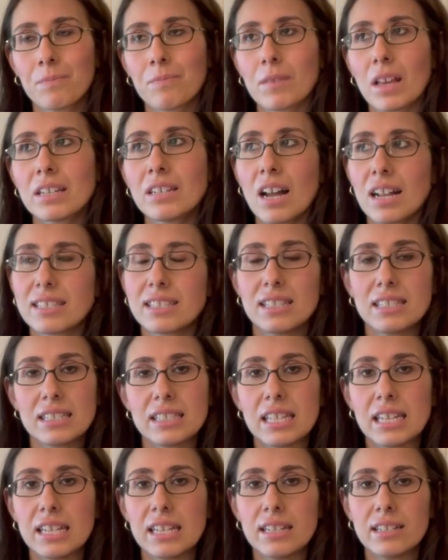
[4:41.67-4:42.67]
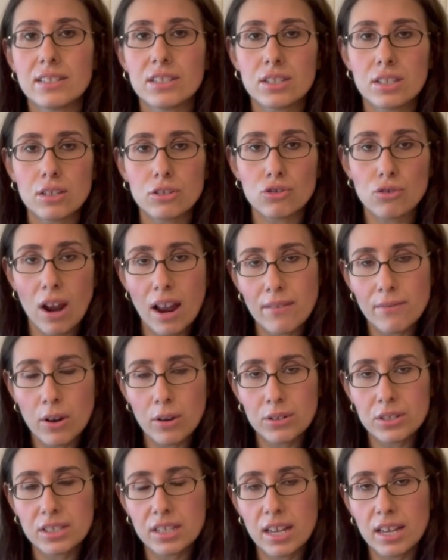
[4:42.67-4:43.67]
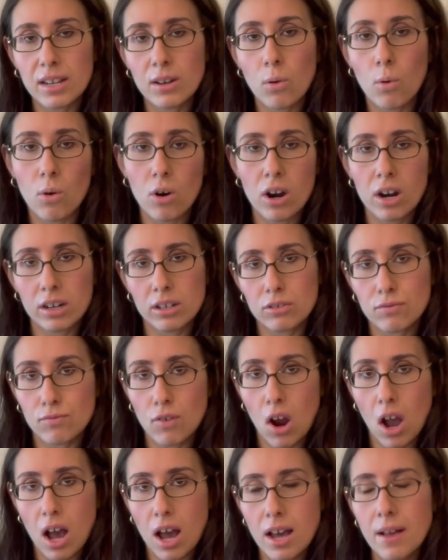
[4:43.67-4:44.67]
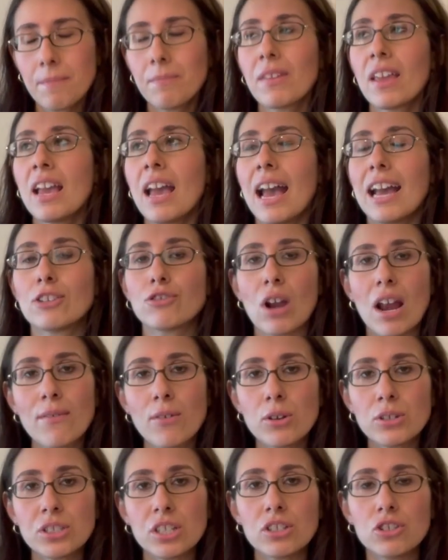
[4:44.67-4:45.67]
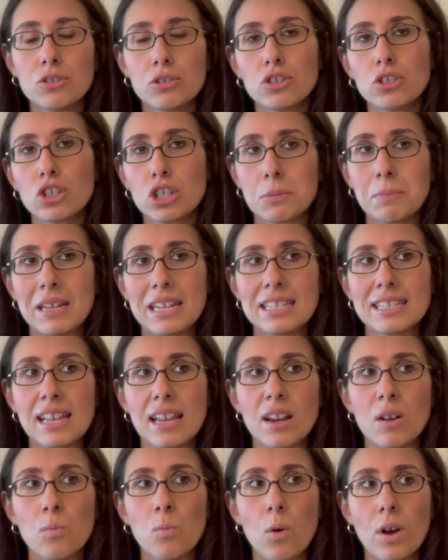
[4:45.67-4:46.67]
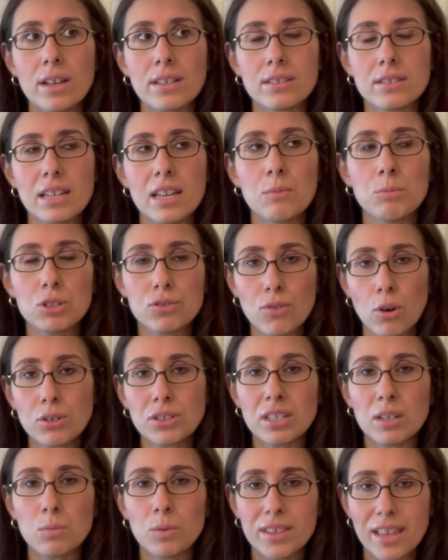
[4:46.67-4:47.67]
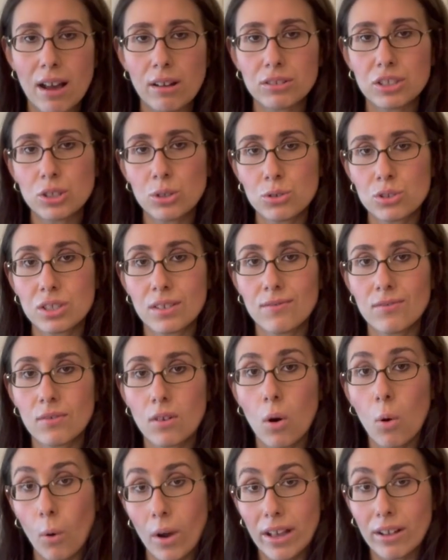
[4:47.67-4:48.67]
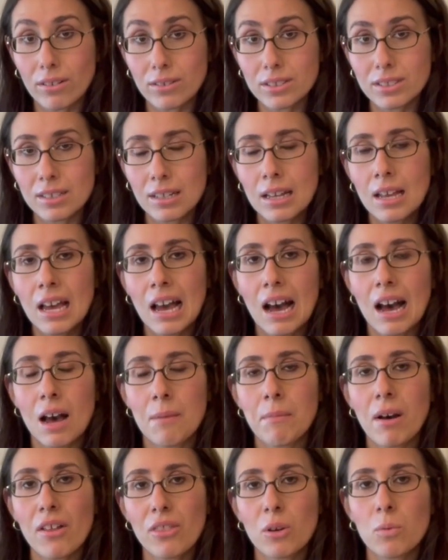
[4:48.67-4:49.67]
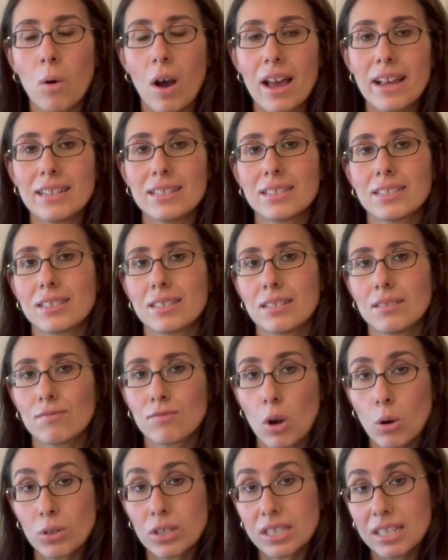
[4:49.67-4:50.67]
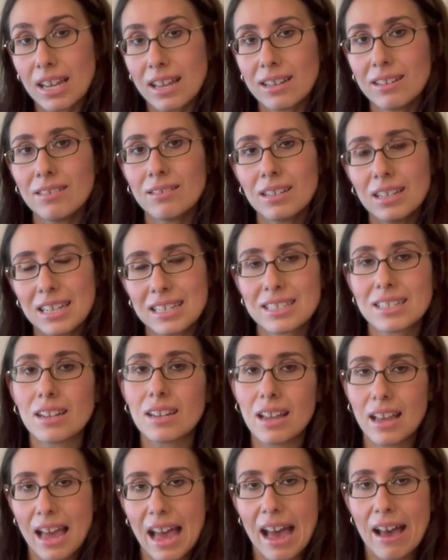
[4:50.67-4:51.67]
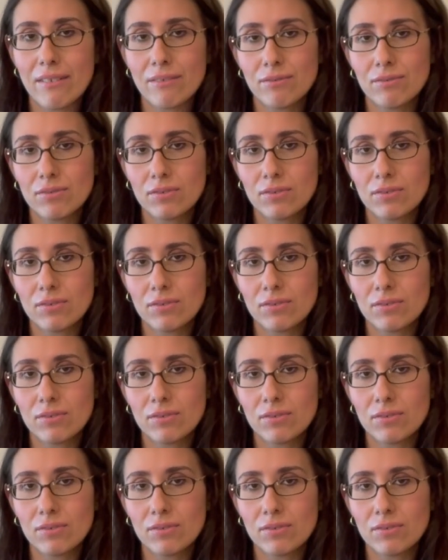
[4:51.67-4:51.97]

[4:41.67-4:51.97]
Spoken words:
nuts and seeds dry roasted or raw. And dry roasted just means that it was roasted without the use of oils. Otherwise, roasted is gonna have